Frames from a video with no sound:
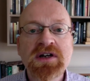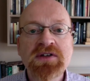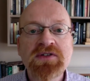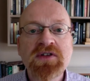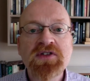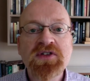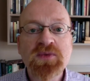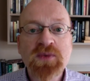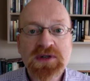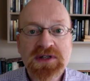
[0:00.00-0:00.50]

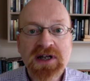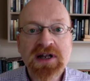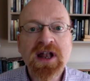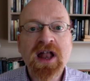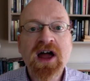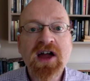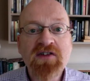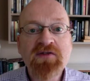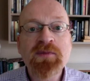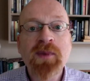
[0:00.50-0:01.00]
that there was a
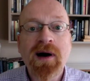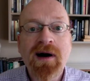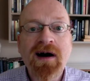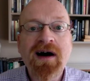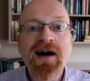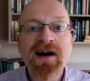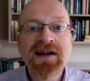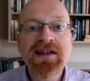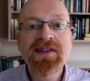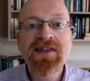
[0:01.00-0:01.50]
life
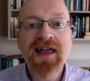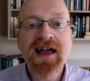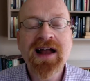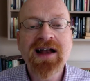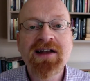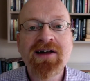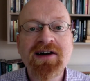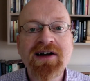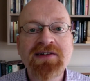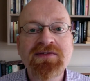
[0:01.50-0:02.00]
behind their
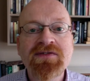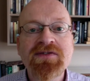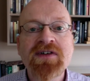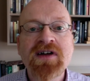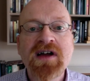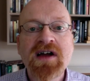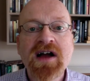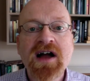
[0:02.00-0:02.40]
life,